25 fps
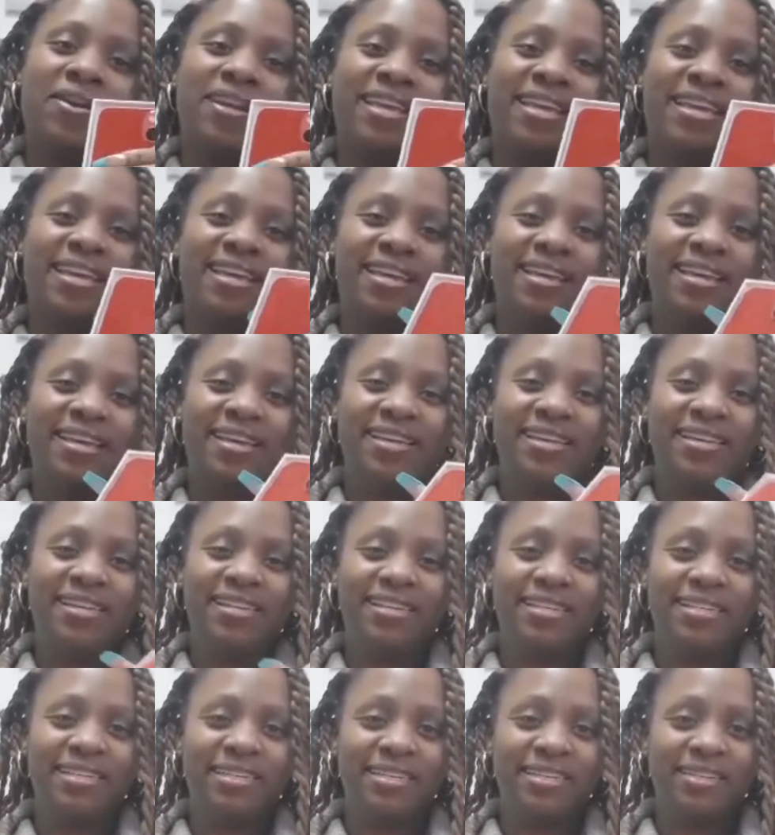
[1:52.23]

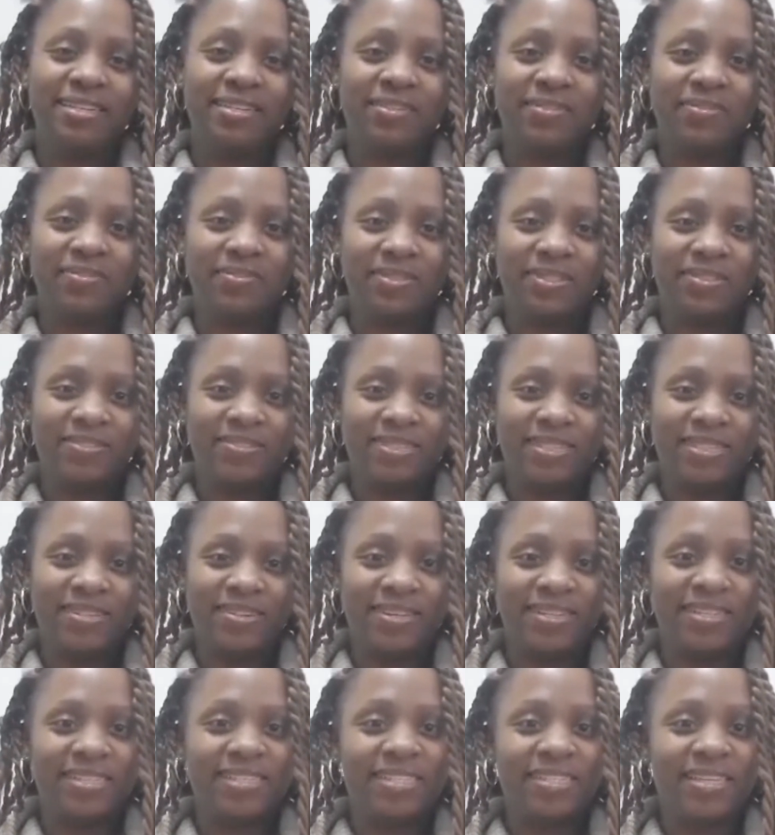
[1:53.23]
I'm so
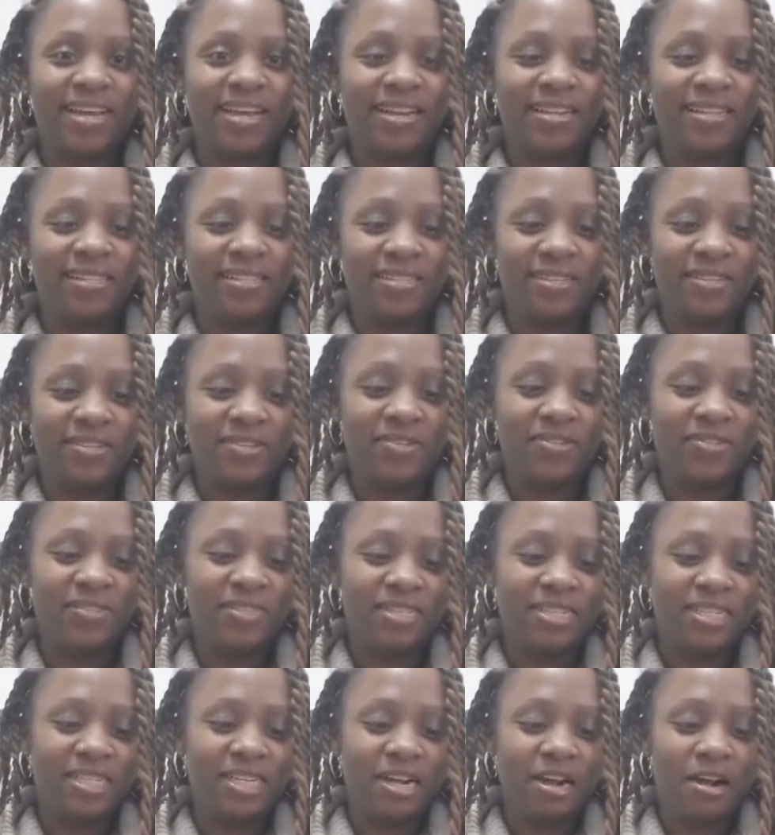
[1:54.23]
excited to use
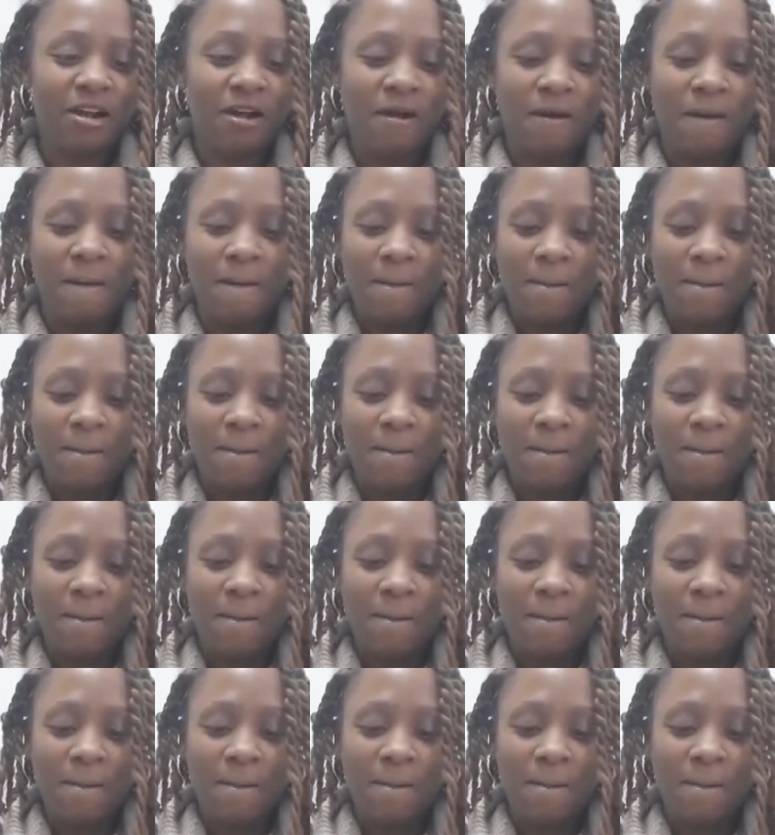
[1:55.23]
it, y'all.